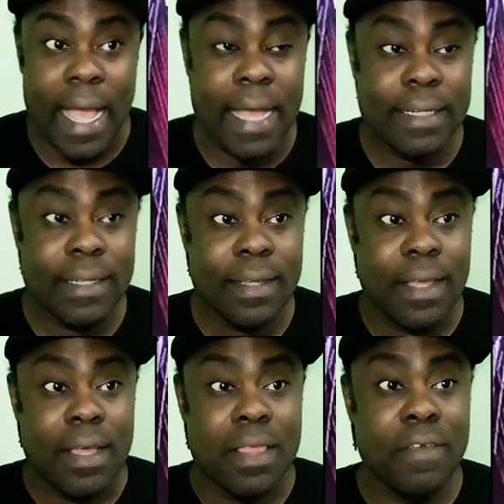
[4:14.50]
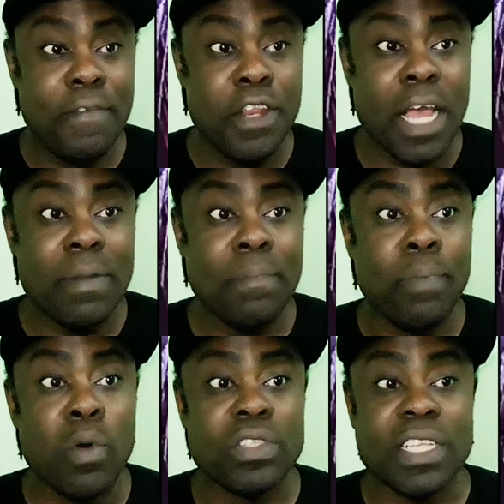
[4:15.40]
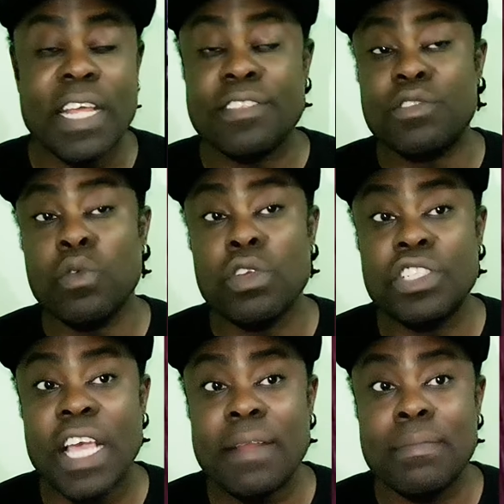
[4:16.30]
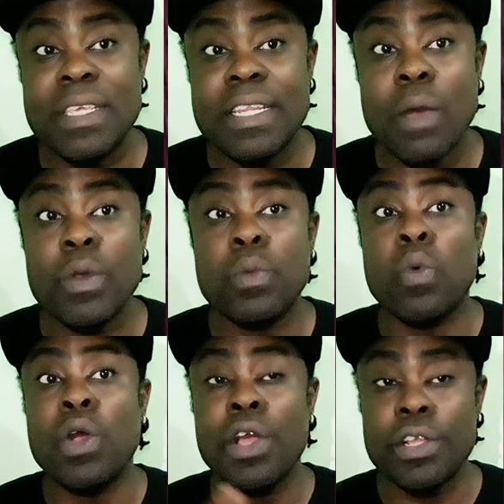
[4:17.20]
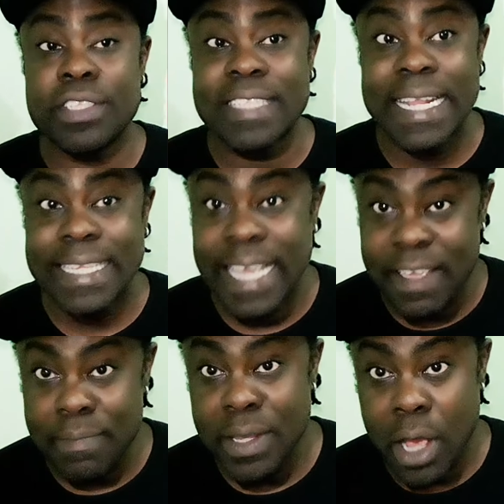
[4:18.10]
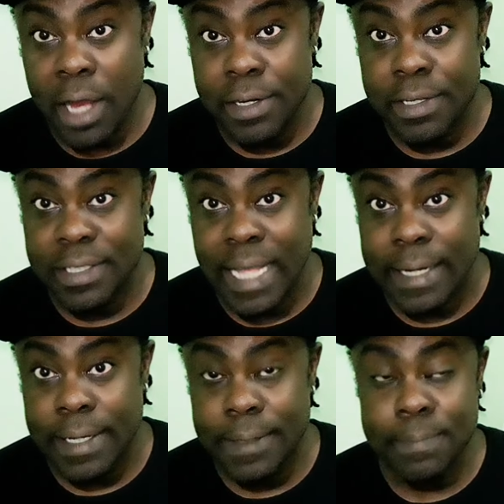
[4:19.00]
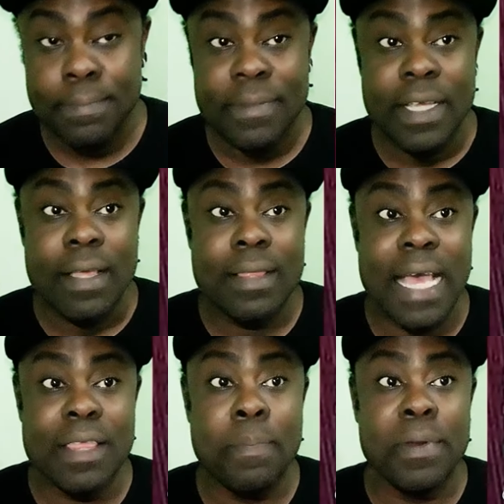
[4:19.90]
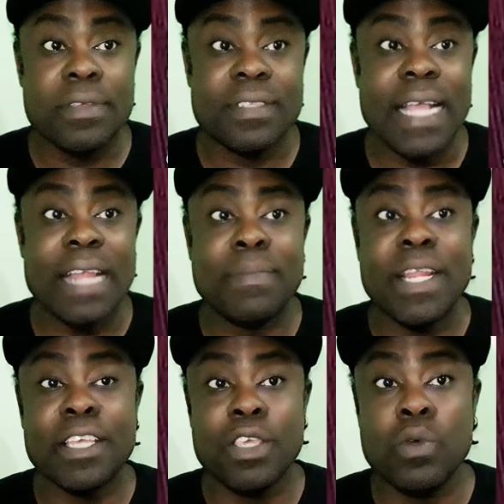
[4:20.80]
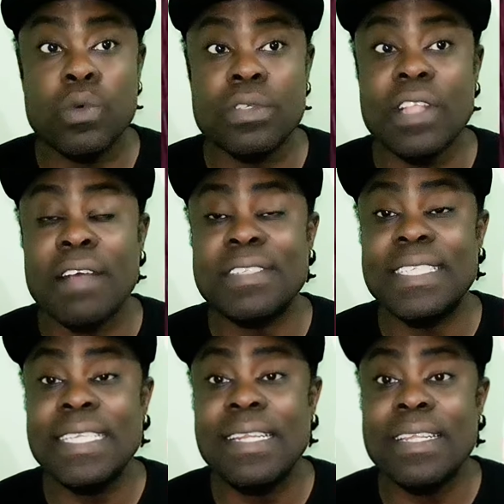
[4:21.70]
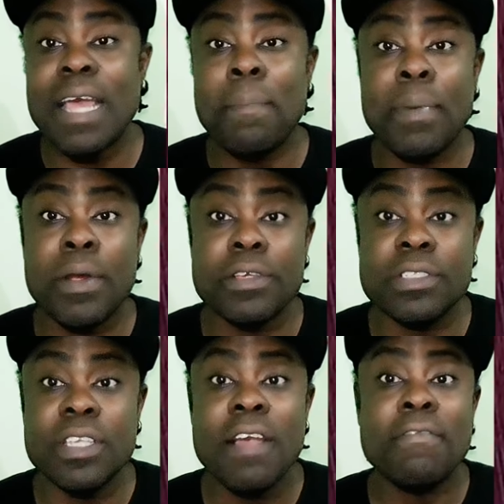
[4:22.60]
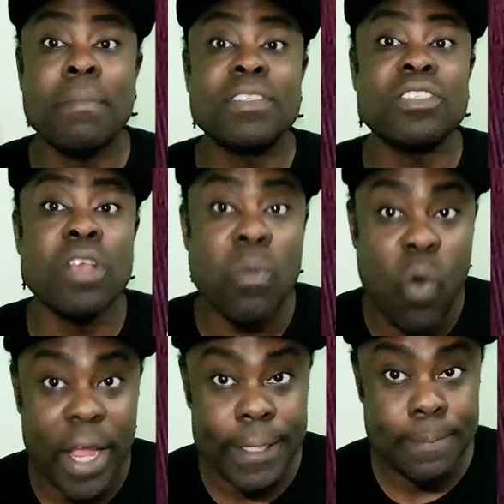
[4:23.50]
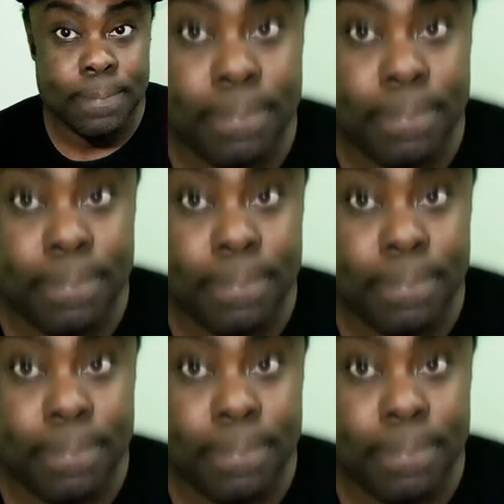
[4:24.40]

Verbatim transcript: And the video had been posted social media with words that gave me the understanding that the person had been accused of stealing a purse from someone.